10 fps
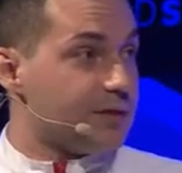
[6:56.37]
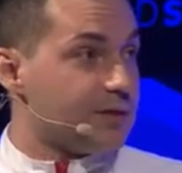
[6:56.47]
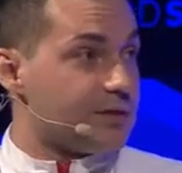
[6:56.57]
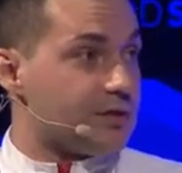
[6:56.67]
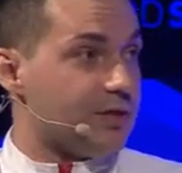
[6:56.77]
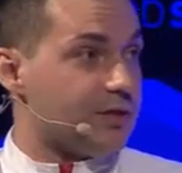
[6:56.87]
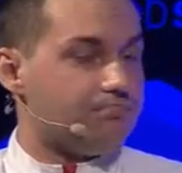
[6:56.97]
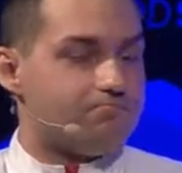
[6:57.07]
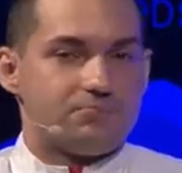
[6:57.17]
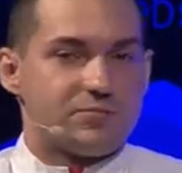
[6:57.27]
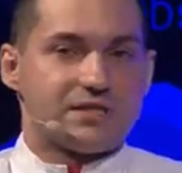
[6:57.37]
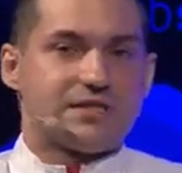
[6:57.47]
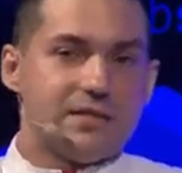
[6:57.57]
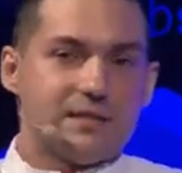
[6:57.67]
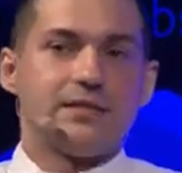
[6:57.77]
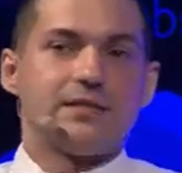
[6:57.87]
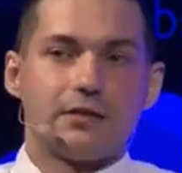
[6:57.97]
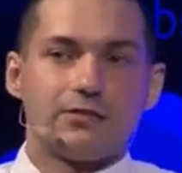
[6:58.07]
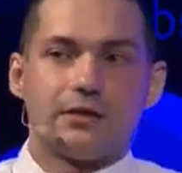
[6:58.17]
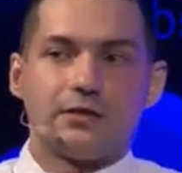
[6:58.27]
So you can just sit in the
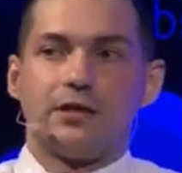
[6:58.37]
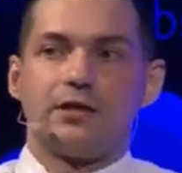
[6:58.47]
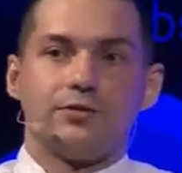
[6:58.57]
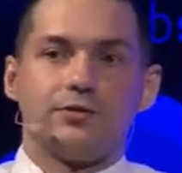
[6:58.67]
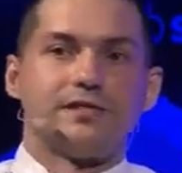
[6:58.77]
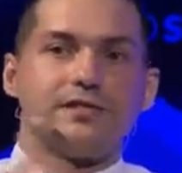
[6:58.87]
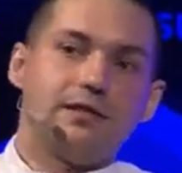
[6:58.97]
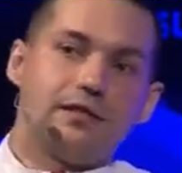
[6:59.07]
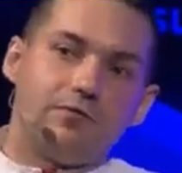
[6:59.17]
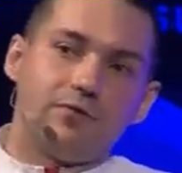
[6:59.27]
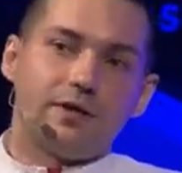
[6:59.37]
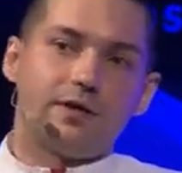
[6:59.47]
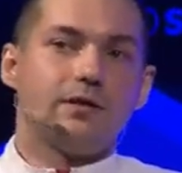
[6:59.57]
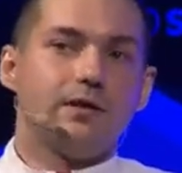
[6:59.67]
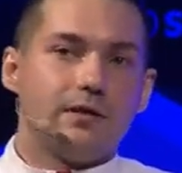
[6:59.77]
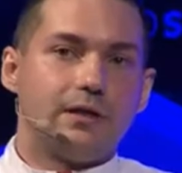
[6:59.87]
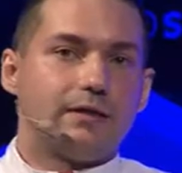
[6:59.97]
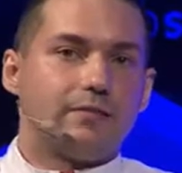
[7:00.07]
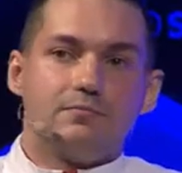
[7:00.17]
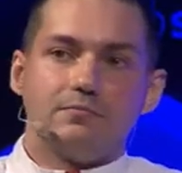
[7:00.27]
self-driving car and you see everything, like,
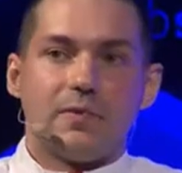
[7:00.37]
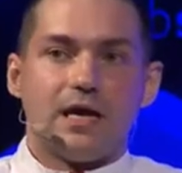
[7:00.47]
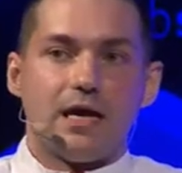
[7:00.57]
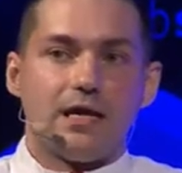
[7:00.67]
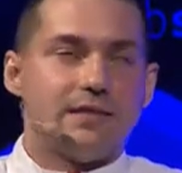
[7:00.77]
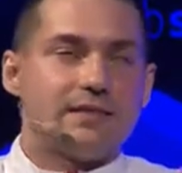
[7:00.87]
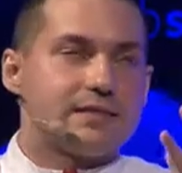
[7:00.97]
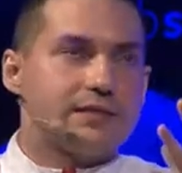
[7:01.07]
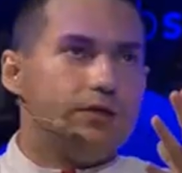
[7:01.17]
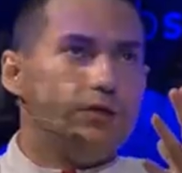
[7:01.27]
and it's a new